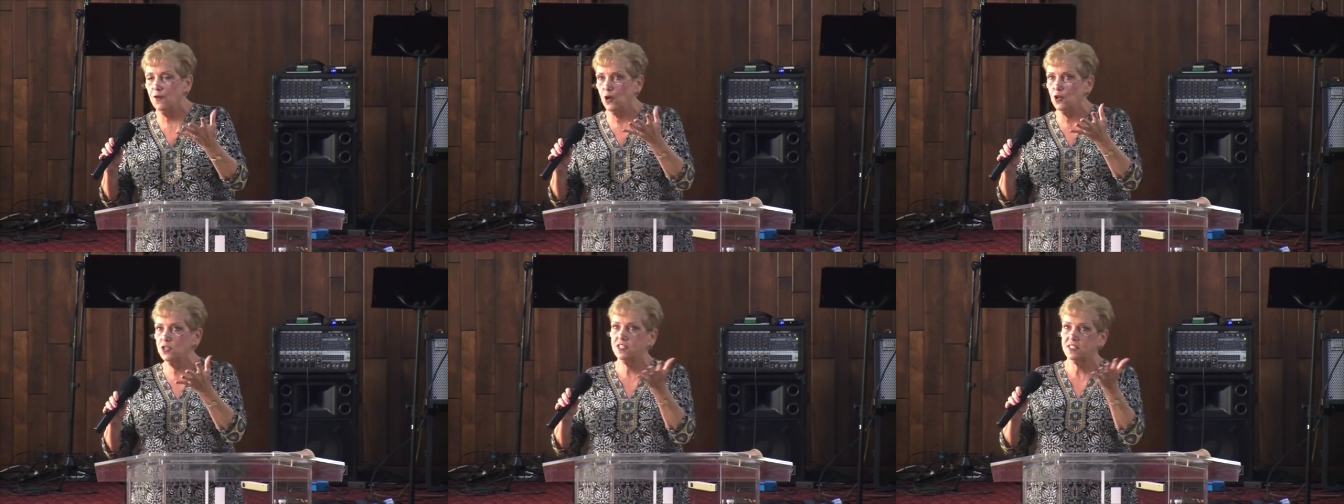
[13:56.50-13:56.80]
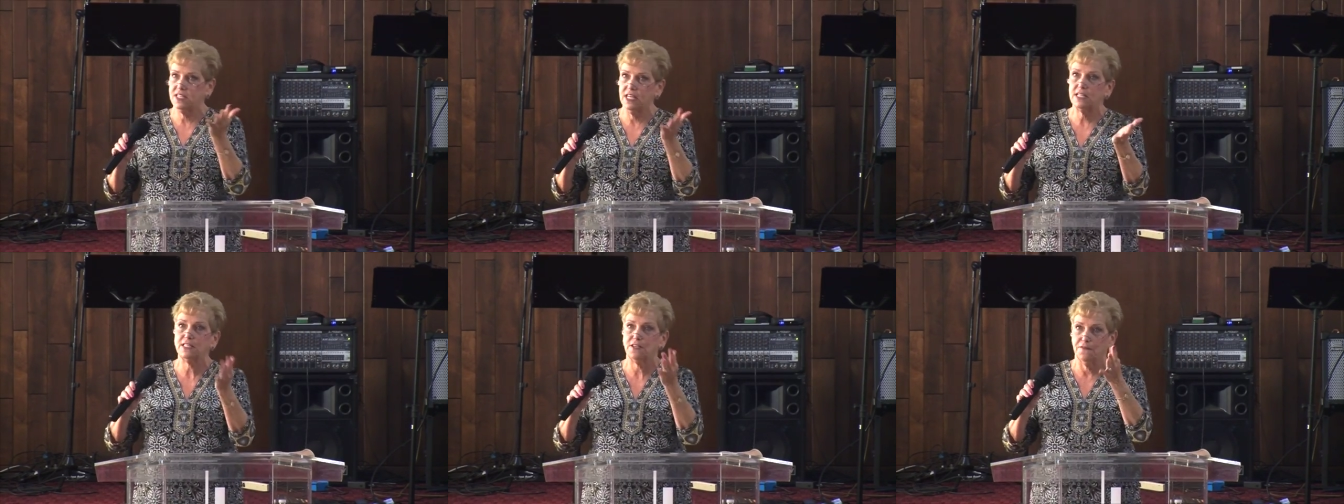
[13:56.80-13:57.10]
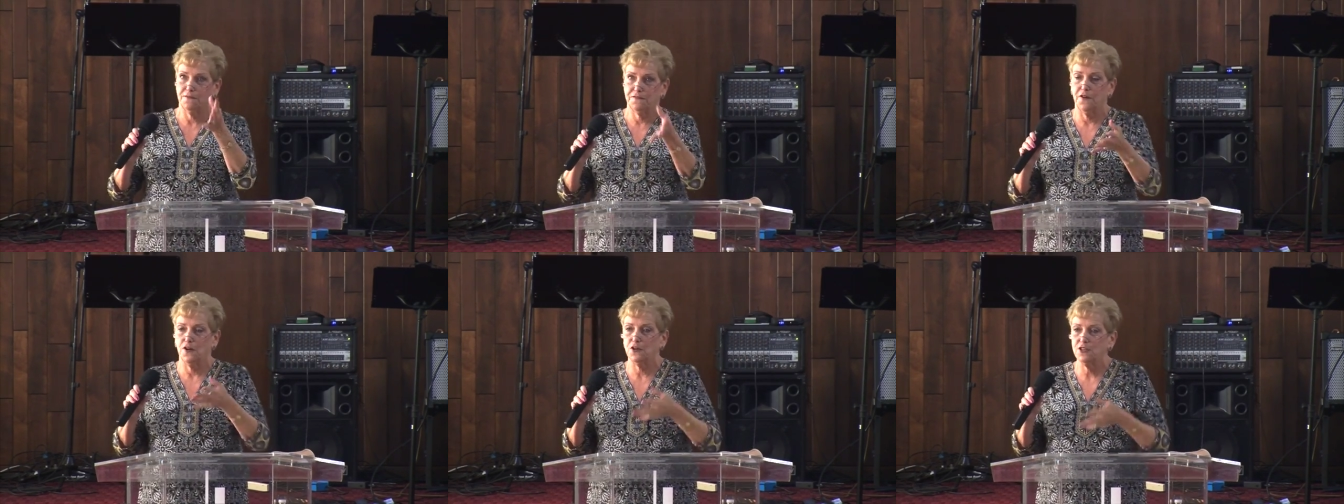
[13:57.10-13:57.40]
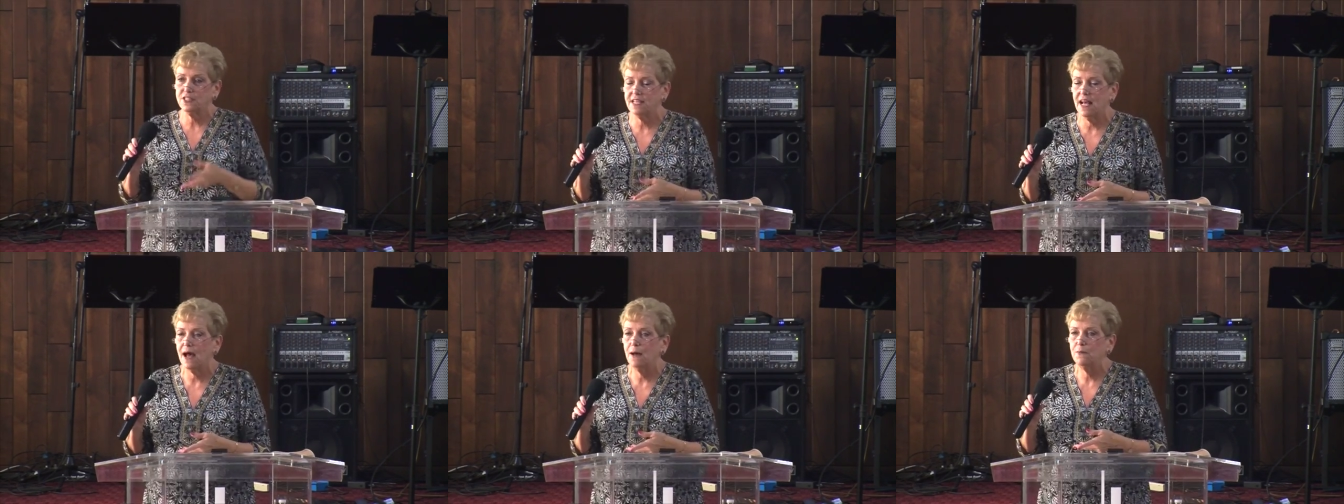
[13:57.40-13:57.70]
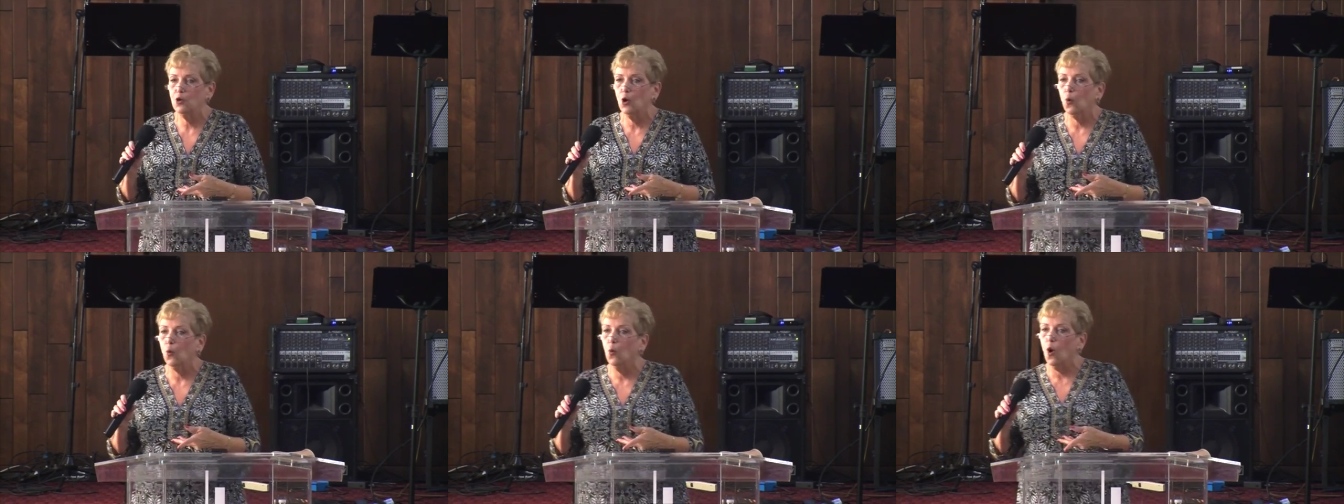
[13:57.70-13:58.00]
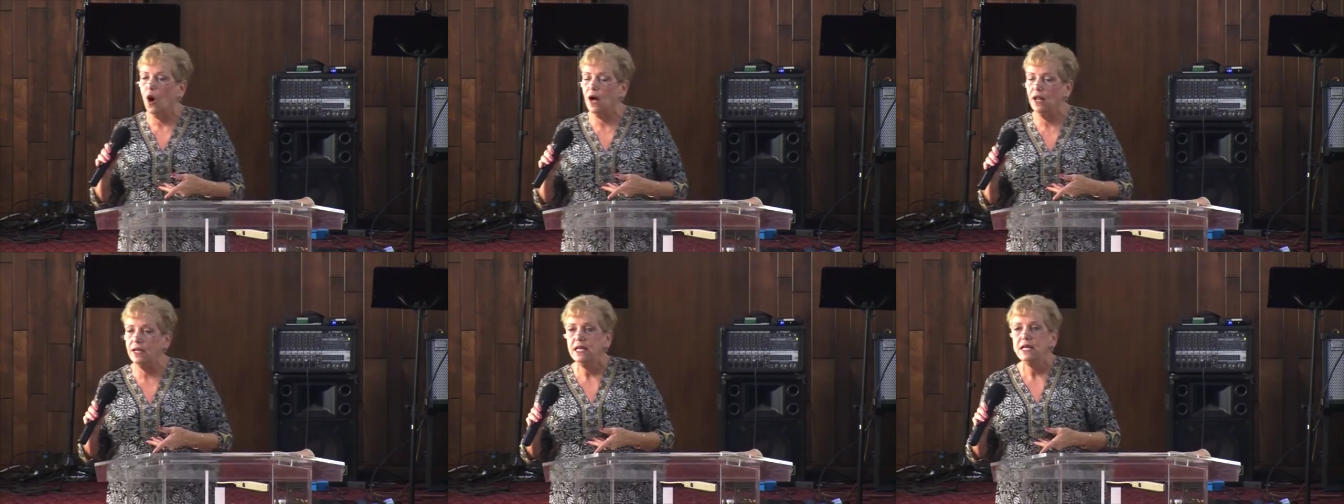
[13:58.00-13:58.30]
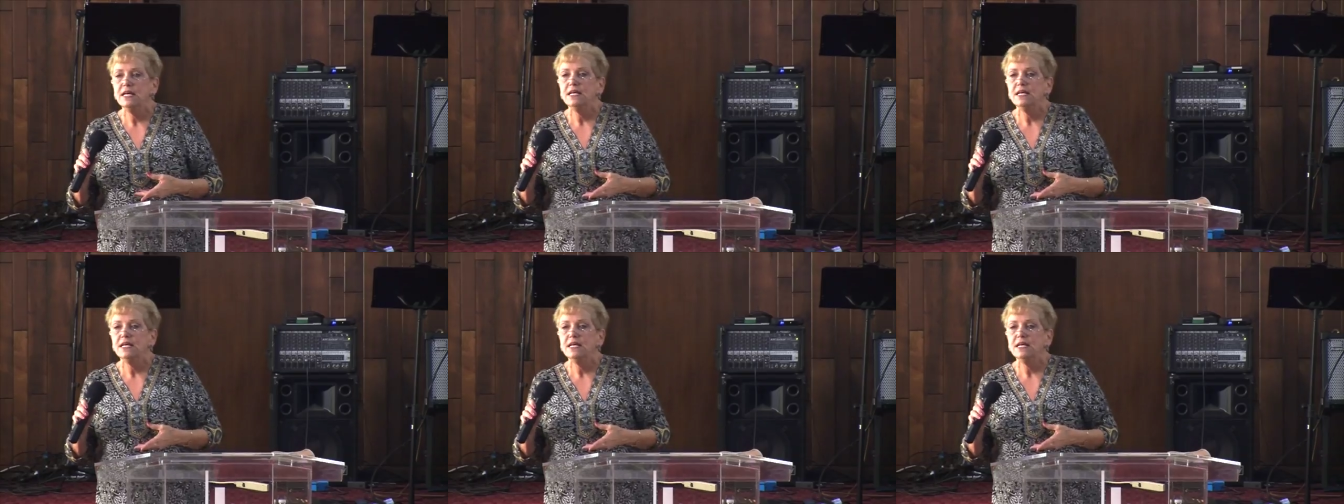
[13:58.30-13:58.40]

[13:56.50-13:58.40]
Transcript: verse 6 of 1 Samuel 1,